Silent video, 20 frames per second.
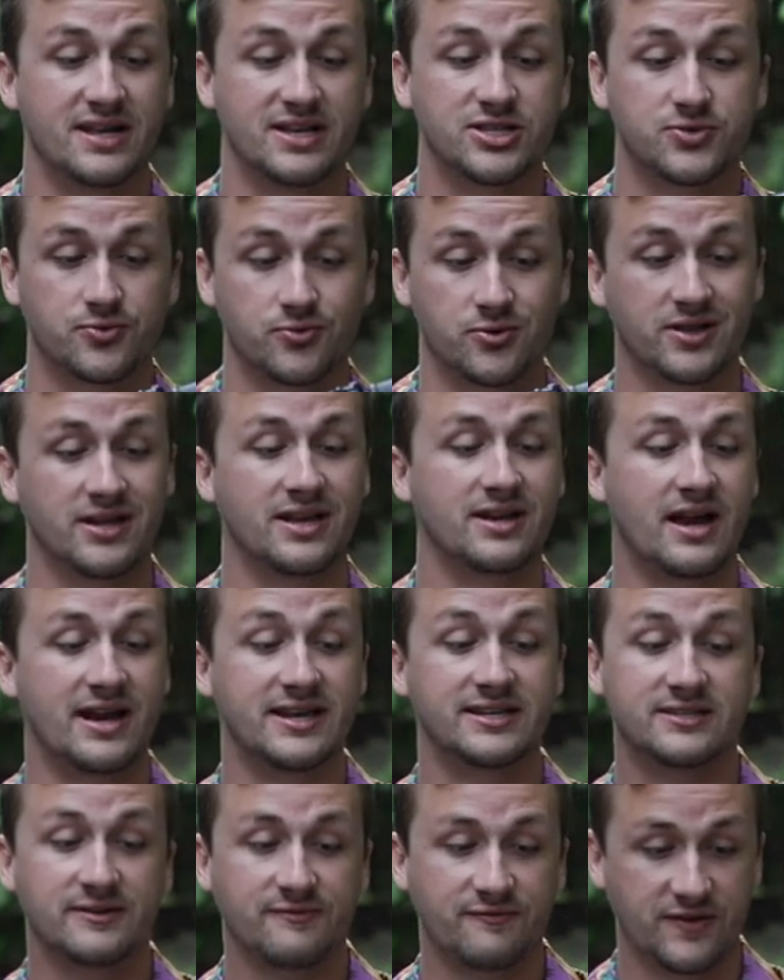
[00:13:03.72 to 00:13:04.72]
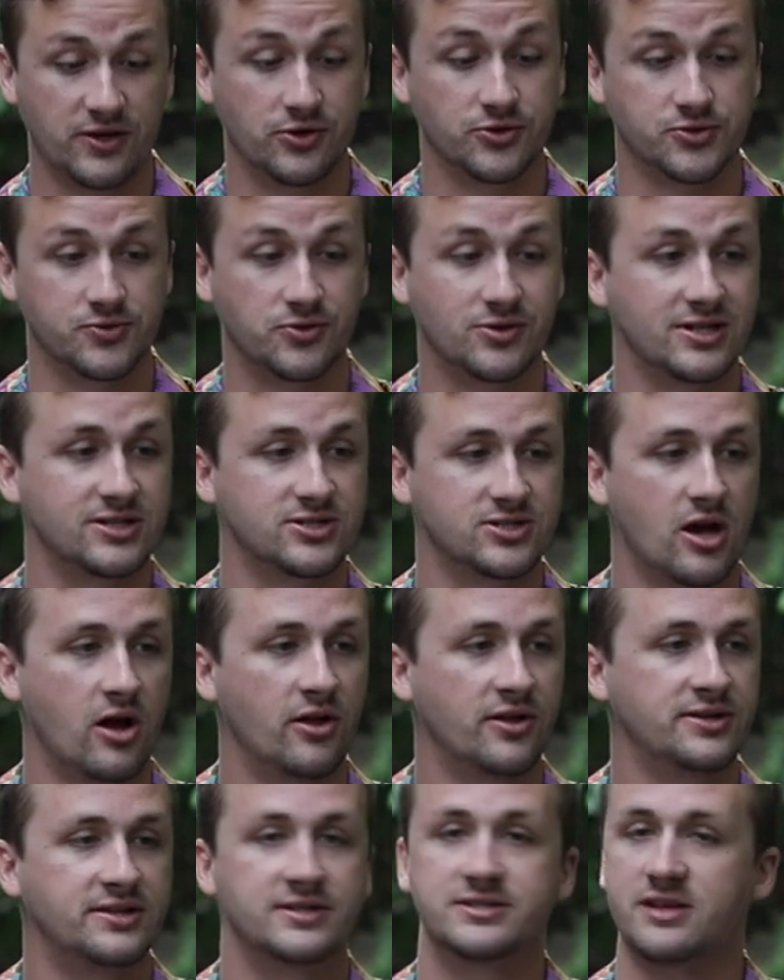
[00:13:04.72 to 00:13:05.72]
it is really nice. It feels really
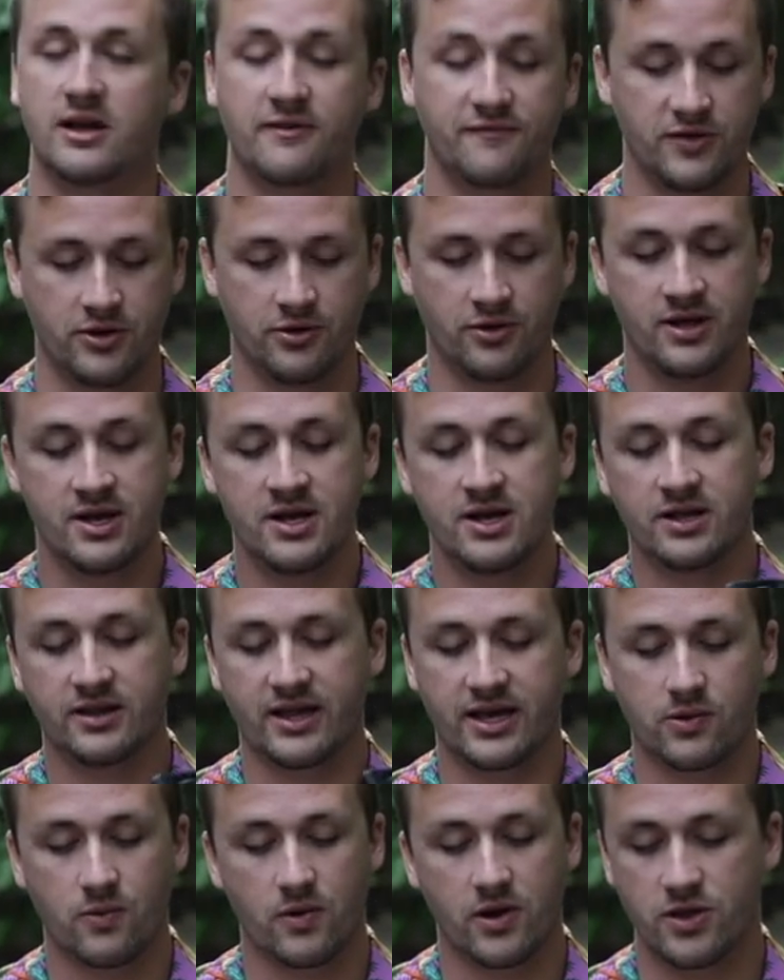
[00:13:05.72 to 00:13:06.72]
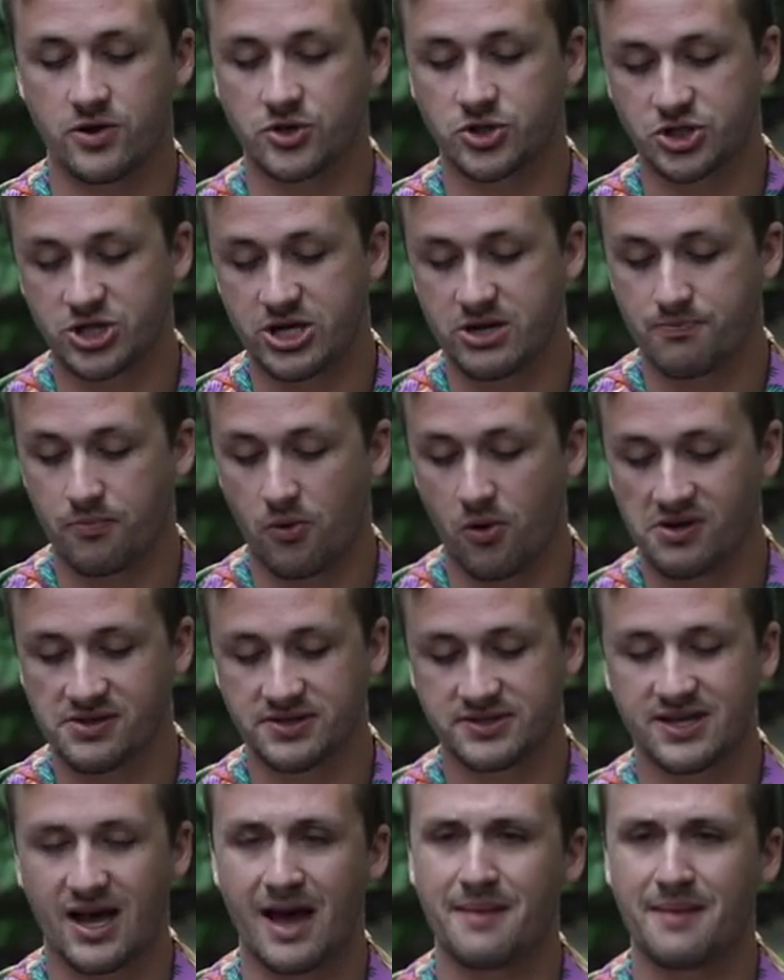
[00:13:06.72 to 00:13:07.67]
solid. Does not feel like one of those cheap ones.